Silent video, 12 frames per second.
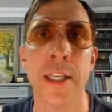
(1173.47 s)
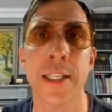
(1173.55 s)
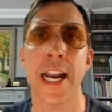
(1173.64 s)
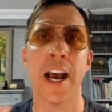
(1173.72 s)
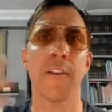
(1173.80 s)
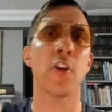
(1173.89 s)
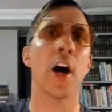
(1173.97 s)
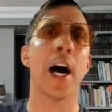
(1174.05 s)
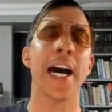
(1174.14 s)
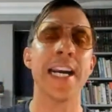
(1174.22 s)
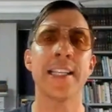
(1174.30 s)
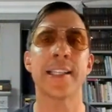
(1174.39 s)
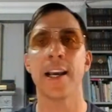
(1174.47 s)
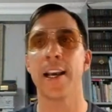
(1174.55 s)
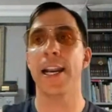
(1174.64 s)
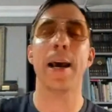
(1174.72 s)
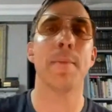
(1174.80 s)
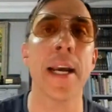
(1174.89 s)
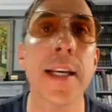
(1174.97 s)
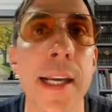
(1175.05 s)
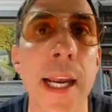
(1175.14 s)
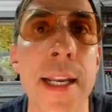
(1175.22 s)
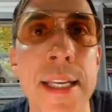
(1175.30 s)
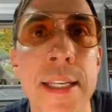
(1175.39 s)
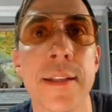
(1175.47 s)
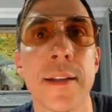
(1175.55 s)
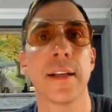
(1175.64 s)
so now I've got AIDS. That makes sense.